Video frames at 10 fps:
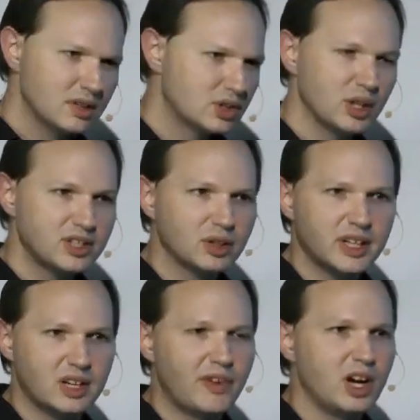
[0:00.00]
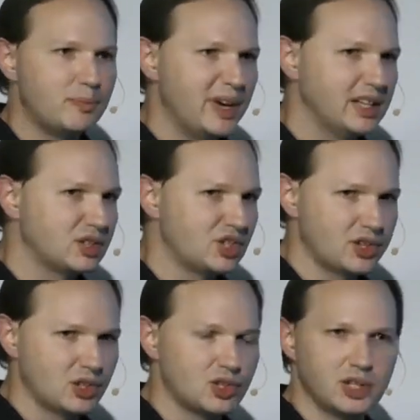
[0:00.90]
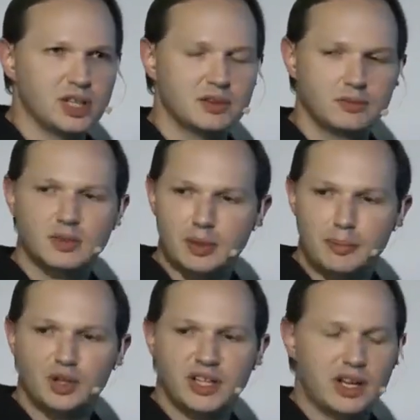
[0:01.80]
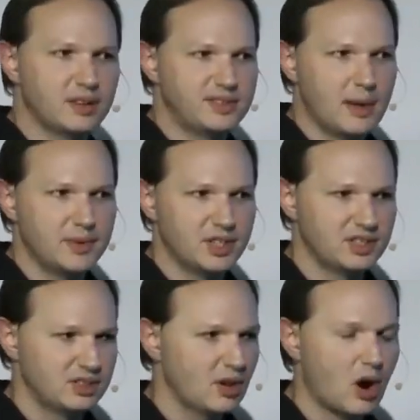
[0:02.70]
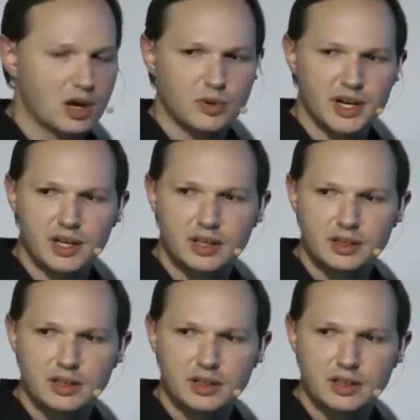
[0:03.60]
So let's look at a very big decision tree and building it on top of this hardware.